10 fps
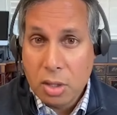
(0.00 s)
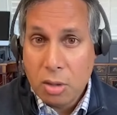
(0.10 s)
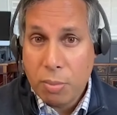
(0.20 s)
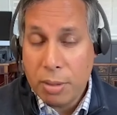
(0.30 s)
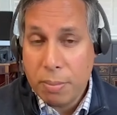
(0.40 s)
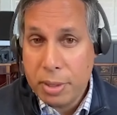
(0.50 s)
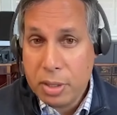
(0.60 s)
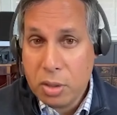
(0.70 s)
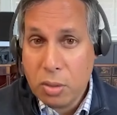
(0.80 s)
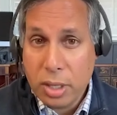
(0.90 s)
But
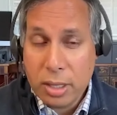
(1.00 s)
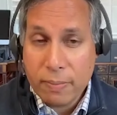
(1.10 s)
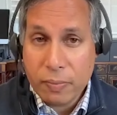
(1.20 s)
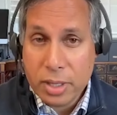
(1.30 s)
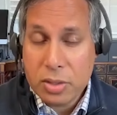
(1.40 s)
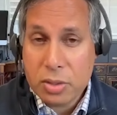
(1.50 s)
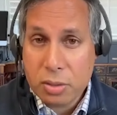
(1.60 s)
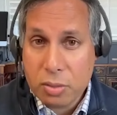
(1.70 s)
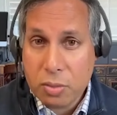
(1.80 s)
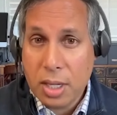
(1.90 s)
Bitcoin, in
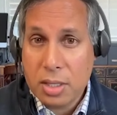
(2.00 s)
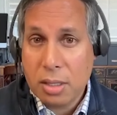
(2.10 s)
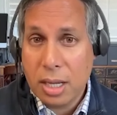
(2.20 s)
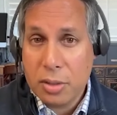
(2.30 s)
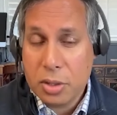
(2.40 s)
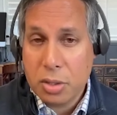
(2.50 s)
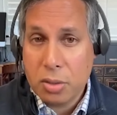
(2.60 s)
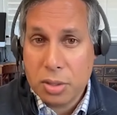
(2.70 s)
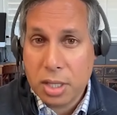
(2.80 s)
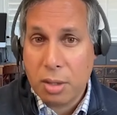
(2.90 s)
certain ways, allows
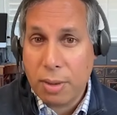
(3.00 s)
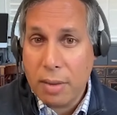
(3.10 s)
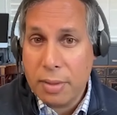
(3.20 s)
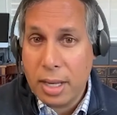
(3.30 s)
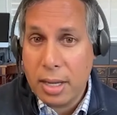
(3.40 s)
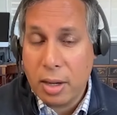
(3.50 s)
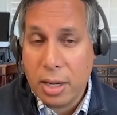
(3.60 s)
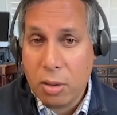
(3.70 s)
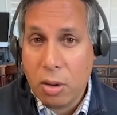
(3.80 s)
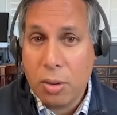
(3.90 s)
you to get around that
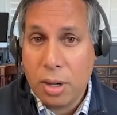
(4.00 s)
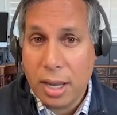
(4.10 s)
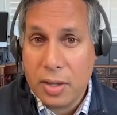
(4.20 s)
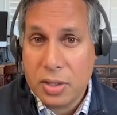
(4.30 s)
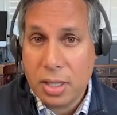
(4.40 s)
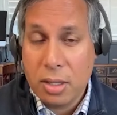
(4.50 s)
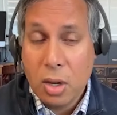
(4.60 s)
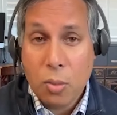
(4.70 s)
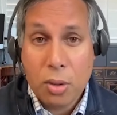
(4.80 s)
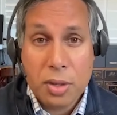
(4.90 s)
and own an asset
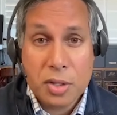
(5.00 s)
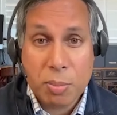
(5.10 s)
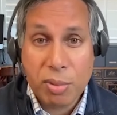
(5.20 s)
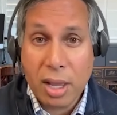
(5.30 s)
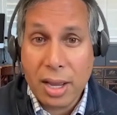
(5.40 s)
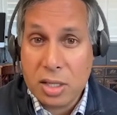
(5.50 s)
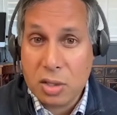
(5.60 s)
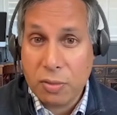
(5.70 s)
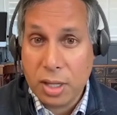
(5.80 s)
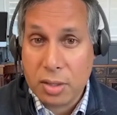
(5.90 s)
where the supply
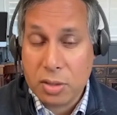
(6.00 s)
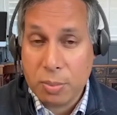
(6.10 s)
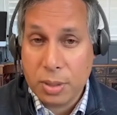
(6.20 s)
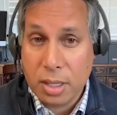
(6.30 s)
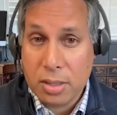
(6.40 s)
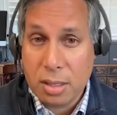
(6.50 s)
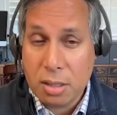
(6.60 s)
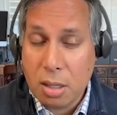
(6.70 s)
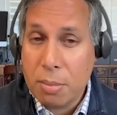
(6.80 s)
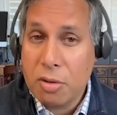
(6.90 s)
is fixed. So, because the
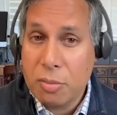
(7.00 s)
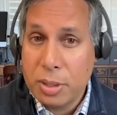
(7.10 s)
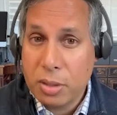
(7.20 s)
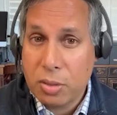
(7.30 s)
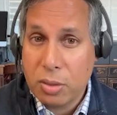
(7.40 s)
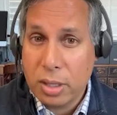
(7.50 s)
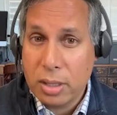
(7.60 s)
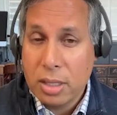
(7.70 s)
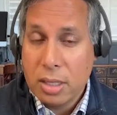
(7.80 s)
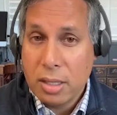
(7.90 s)
number of Bitcoin
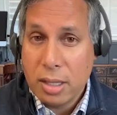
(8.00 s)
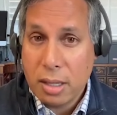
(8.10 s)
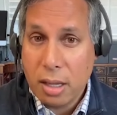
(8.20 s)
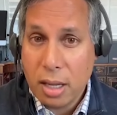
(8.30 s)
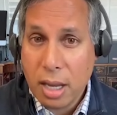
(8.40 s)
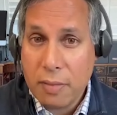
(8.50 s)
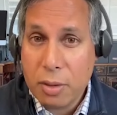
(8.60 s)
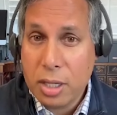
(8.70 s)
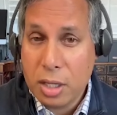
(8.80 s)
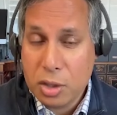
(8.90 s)
uh,
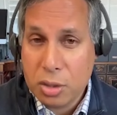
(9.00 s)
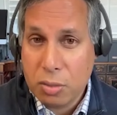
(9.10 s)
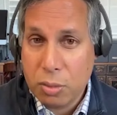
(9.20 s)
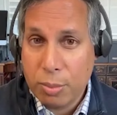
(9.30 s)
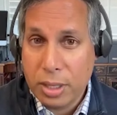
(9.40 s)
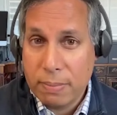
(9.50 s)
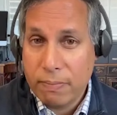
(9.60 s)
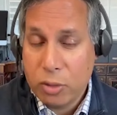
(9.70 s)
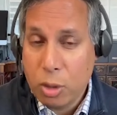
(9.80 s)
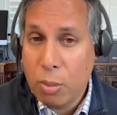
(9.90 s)
ever issued will be
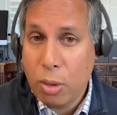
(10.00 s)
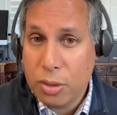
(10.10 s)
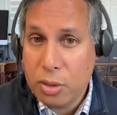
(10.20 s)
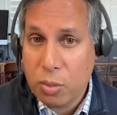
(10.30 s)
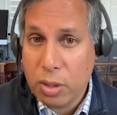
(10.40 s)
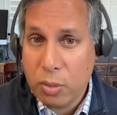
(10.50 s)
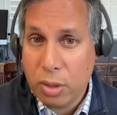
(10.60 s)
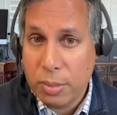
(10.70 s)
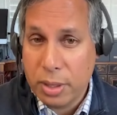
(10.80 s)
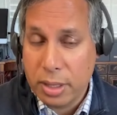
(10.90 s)
no more than
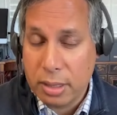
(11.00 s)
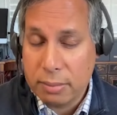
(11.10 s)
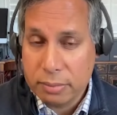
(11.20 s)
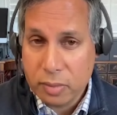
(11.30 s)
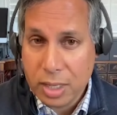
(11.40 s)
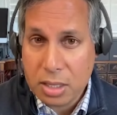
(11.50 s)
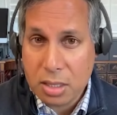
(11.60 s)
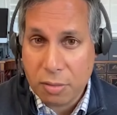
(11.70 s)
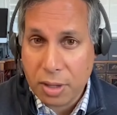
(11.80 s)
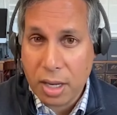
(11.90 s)
21 million, that's
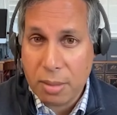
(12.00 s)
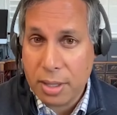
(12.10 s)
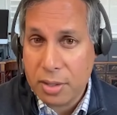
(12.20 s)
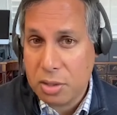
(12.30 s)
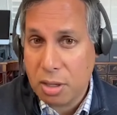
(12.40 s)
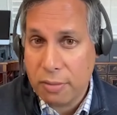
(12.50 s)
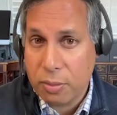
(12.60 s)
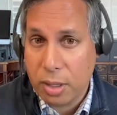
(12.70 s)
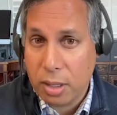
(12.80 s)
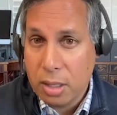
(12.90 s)
defined by the
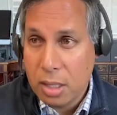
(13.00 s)
software